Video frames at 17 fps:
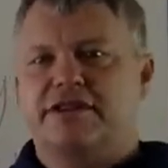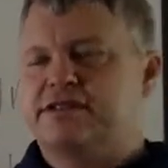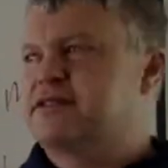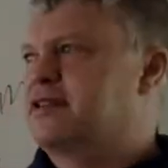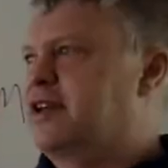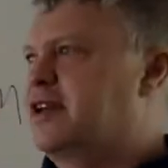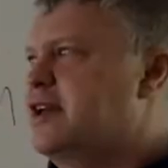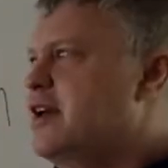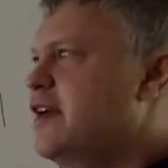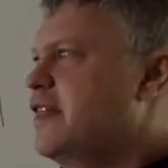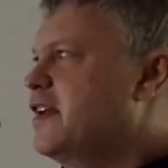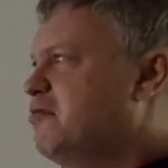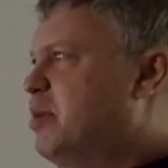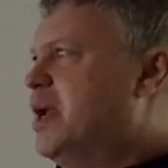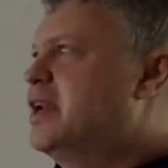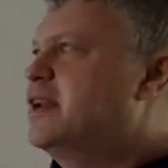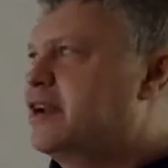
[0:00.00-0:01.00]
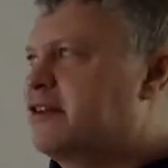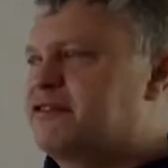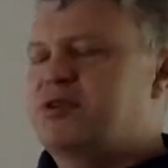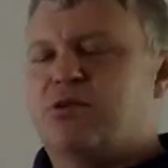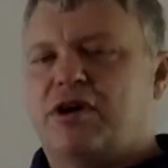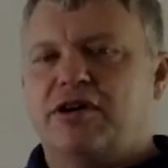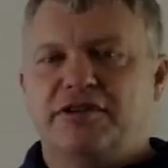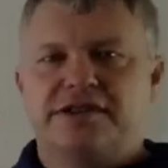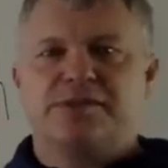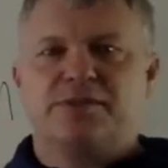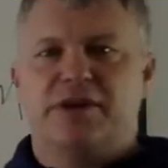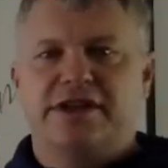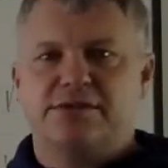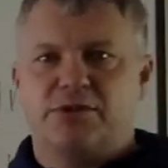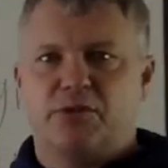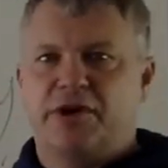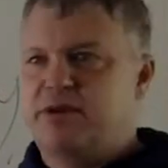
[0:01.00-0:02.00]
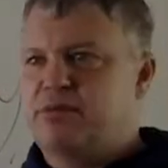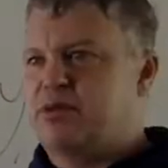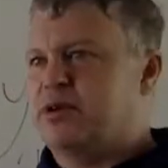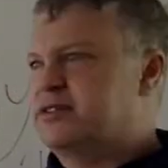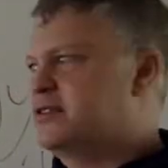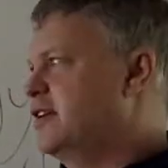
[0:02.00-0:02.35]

This is like, they've painted every wall in this place with whiteboards.